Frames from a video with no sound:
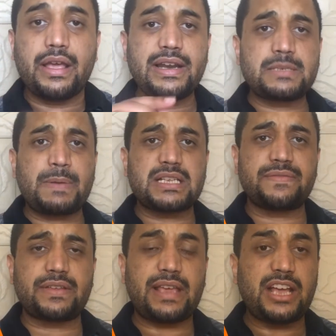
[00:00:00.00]
In
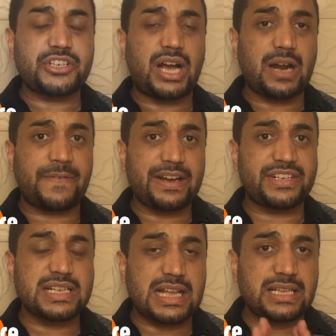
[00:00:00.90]
specific, the HR
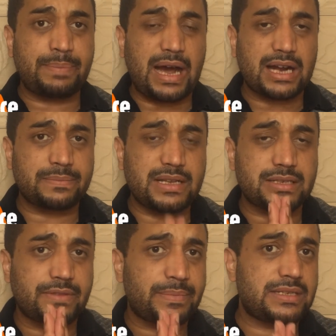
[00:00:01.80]
functions and
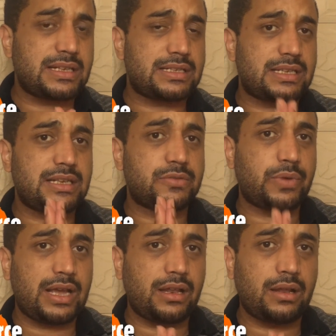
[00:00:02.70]
departments of the businesses
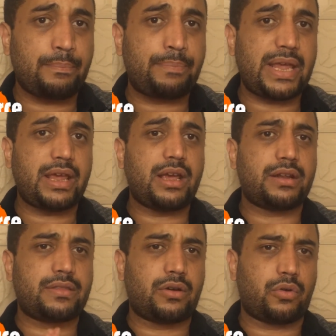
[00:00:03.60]
will bear
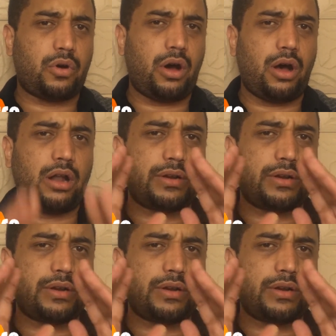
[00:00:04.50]
the whole